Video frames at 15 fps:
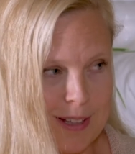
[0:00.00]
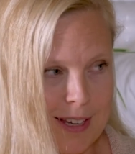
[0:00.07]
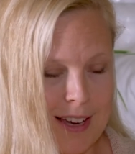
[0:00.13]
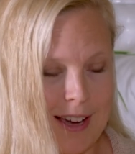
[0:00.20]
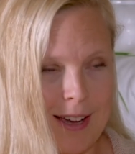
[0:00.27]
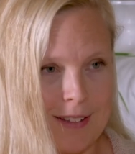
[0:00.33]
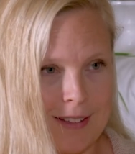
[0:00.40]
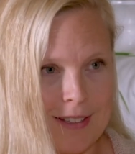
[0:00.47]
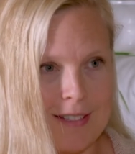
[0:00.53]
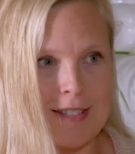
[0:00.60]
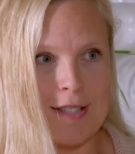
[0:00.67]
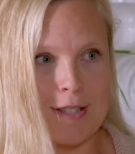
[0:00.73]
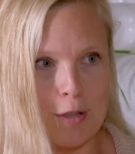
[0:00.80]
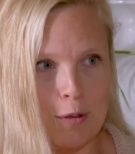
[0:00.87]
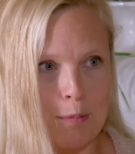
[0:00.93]
Like, I
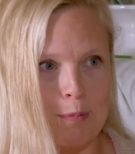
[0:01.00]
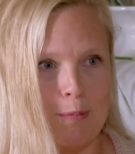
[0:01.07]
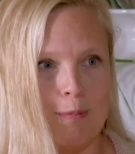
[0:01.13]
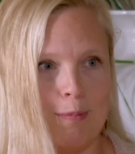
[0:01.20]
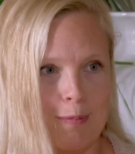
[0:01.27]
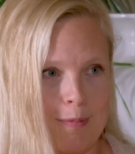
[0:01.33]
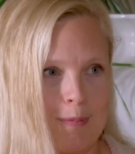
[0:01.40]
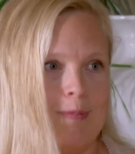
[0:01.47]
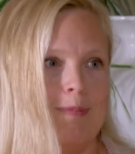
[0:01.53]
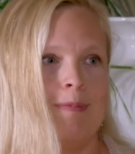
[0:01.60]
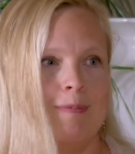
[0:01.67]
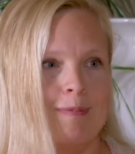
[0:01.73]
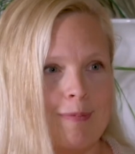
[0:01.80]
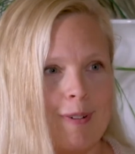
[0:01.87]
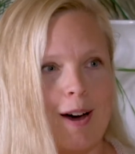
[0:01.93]
consume
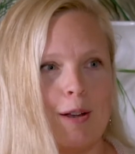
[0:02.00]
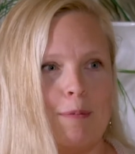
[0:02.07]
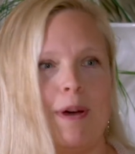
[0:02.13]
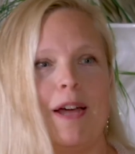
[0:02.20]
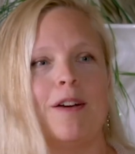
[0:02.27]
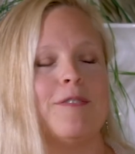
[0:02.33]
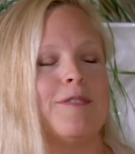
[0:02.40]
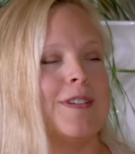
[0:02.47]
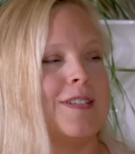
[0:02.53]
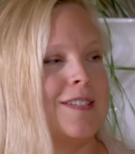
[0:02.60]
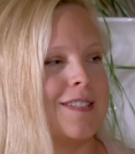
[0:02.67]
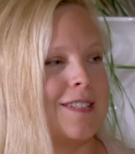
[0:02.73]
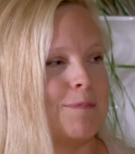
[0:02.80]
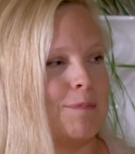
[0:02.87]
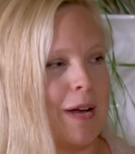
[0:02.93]

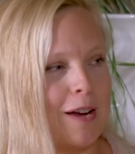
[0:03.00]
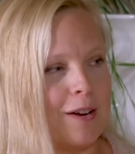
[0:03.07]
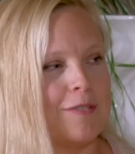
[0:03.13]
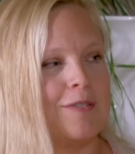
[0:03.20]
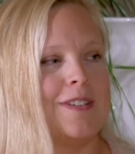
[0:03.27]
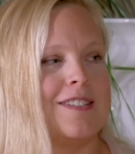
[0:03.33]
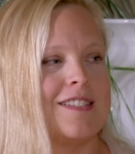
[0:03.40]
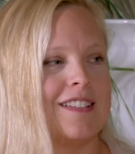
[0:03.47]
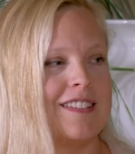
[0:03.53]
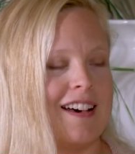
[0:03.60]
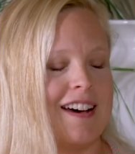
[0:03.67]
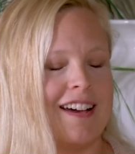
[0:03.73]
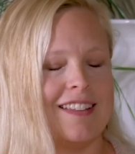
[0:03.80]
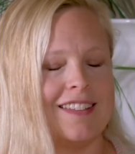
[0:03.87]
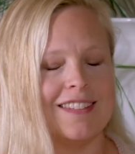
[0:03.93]
autobiographies and biographies a
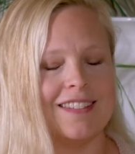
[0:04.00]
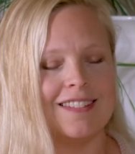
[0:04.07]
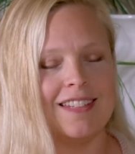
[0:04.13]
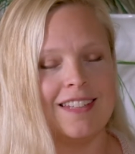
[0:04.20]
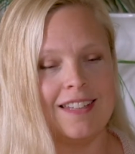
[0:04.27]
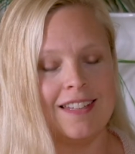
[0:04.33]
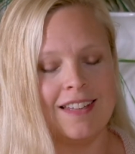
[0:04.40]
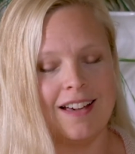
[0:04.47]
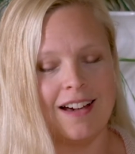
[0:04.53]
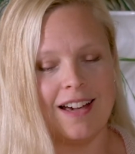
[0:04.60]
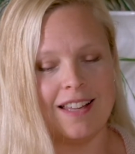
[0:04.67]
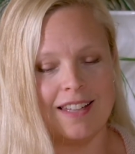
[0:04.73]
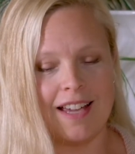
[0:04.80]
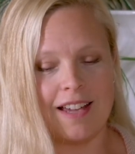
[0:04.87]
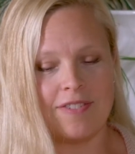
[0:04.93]
lot, and I
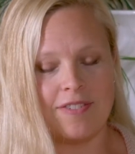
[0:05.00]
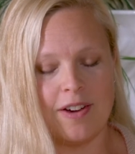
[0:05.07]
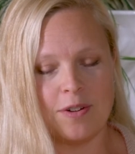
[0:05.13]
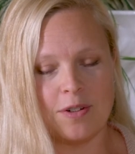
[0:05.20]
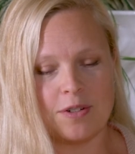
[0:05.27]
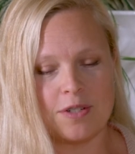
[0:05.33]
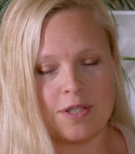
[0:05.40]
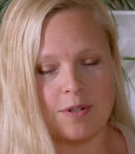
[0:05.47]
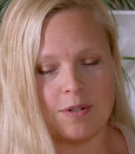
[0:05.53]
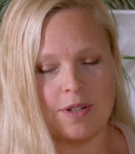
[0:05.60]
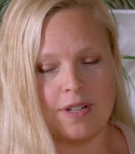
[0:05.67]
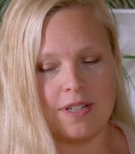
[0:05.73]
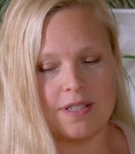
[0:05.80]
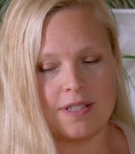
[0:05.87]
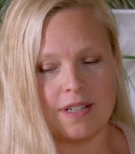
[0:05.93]
like founder
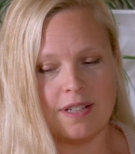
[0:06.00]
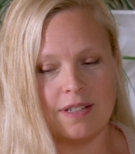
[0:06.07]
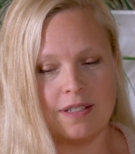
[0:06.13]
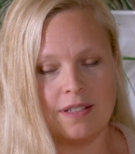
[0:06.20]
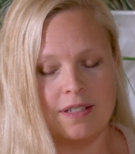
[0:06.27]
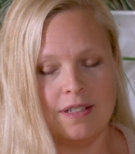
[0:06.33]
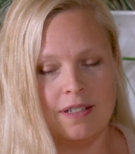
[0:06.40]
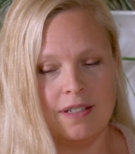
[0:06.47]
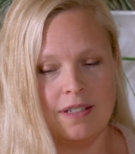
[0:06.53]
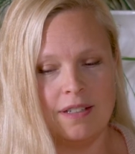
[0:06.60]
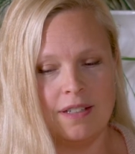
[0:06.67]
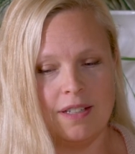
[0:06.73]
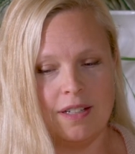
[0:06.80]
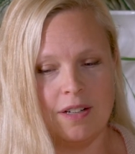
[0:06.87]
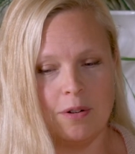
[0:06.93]
stories, and,
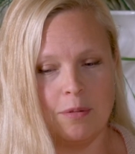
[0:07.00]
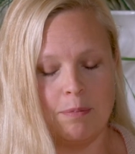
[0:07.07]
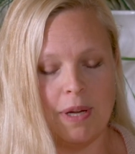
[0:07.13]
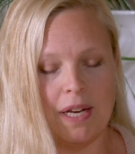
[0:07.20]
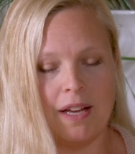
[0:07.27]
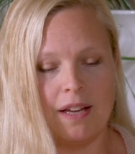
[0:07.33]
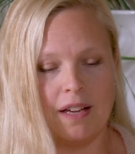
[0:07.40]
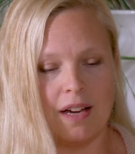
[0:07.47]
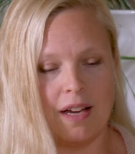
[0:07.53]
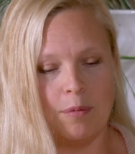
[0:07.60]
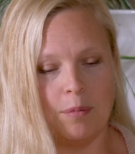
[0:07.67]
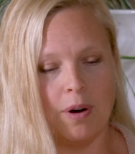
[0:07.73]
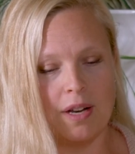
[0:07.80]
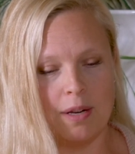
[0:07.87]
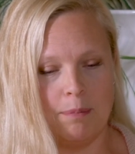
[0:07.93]
you know, but I
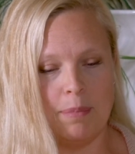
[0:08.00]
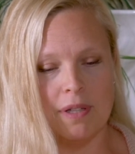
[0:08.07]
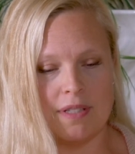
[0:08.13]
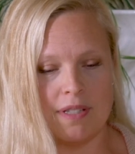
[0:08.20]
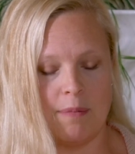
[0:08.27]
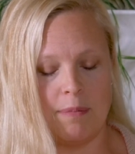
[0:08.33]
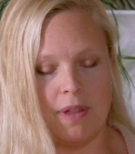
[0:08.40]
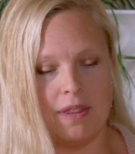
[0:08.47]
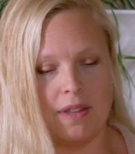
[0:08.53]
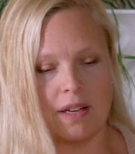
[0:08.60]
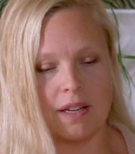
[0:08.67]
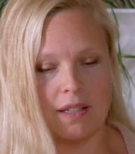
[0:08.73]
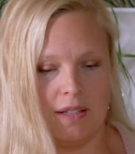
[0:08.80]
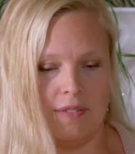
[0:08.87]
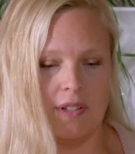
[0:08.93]
want to build something that
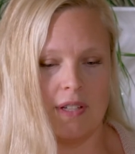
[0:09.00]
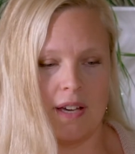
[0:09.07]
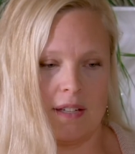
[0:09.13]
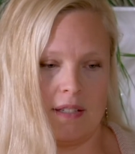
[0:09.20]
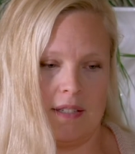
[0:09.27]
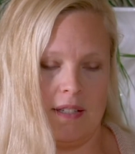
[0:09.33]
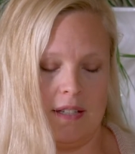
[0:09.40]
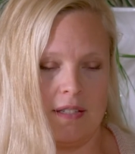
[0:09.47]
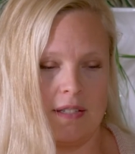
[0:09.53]
can leave a legacy.